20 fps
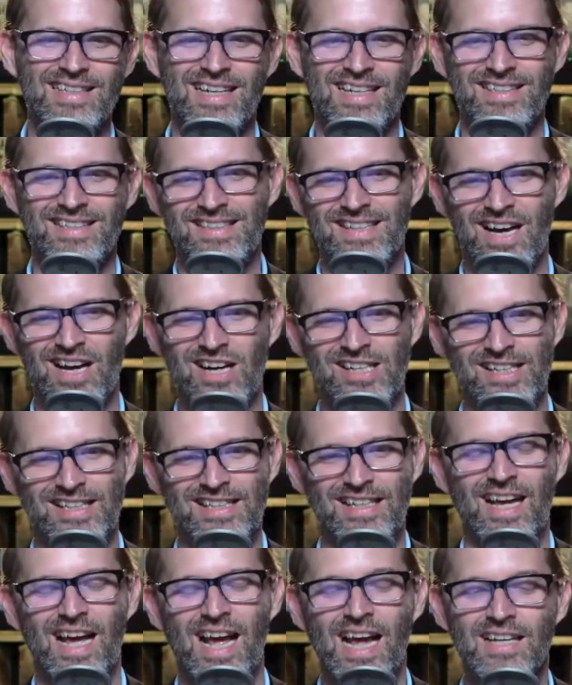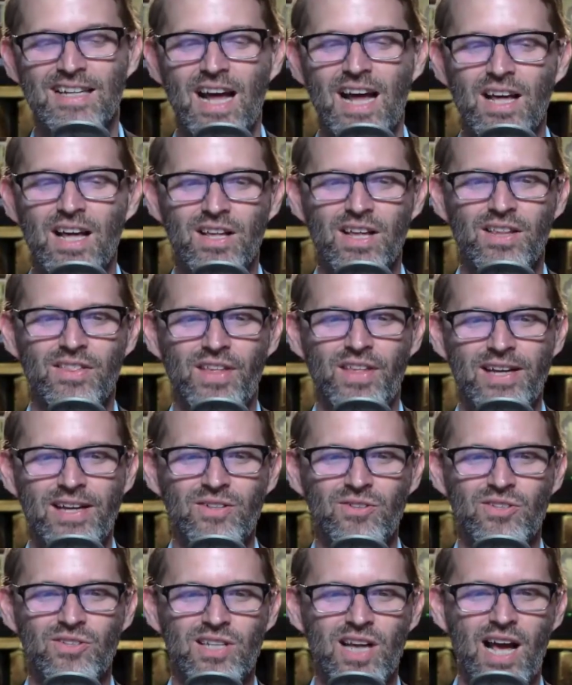Non. And uh, thank
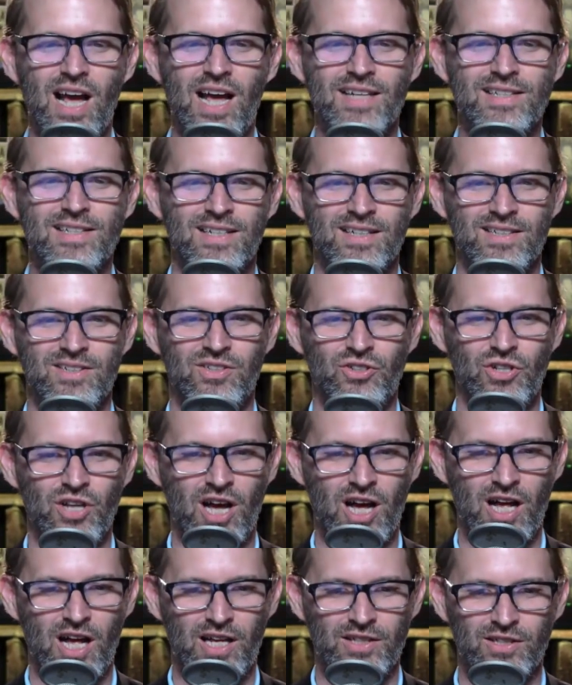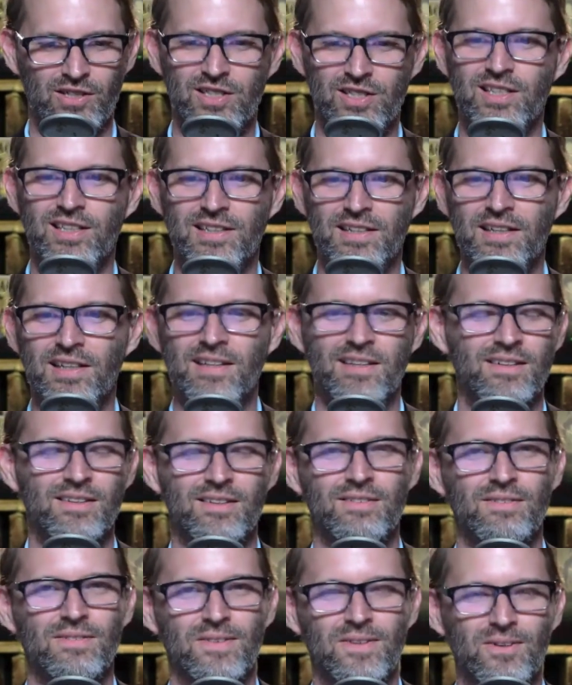you, Scott Nonson,
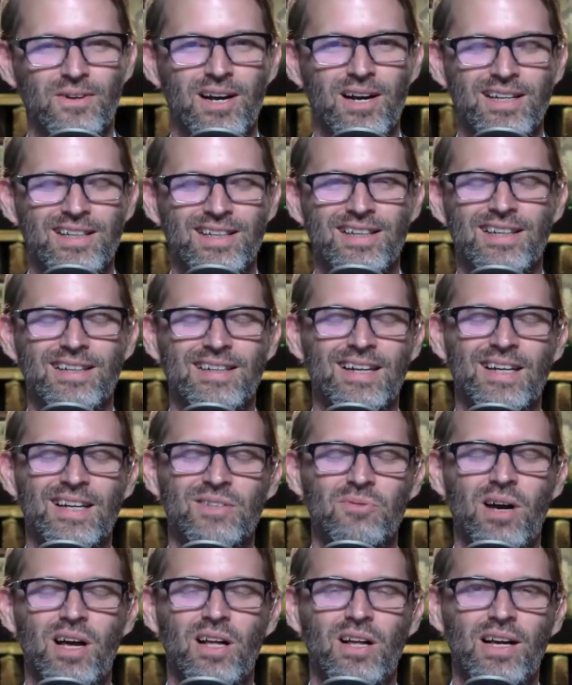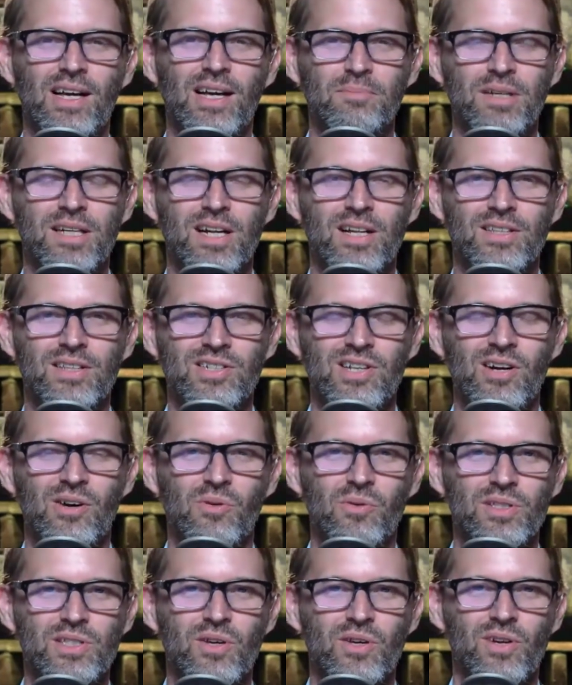for yeah. writing in as well and being on the show.
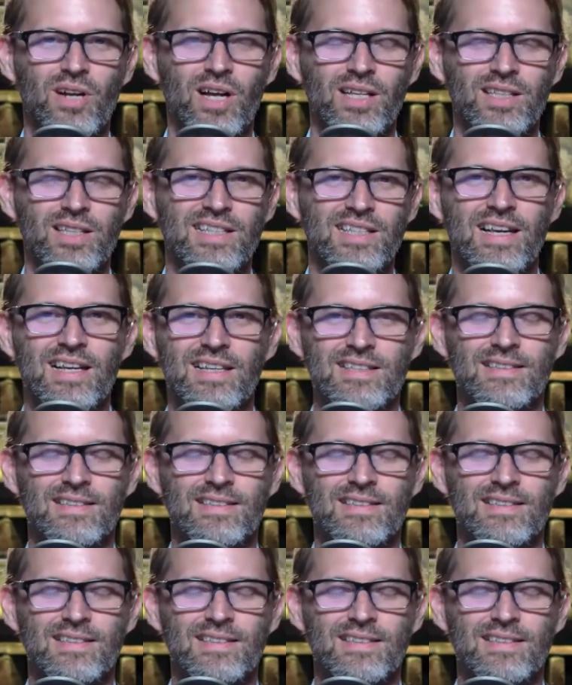What's going on these days?